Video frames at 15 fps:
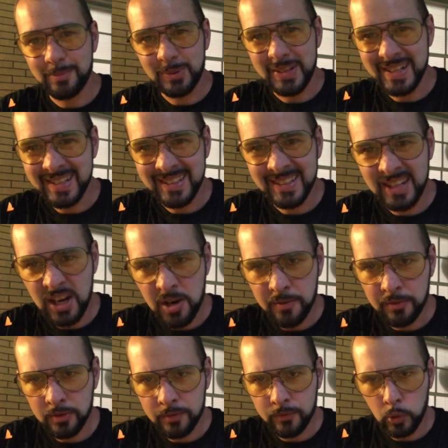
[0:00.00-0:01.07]
particularly care
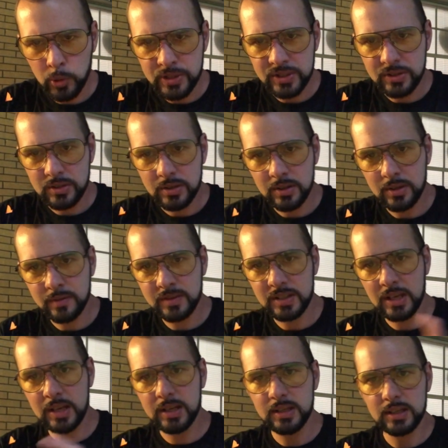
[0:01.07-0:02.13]
for the voice of
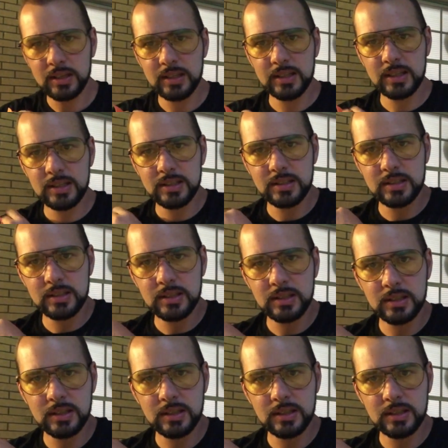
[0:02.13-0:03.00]
Sonic in this.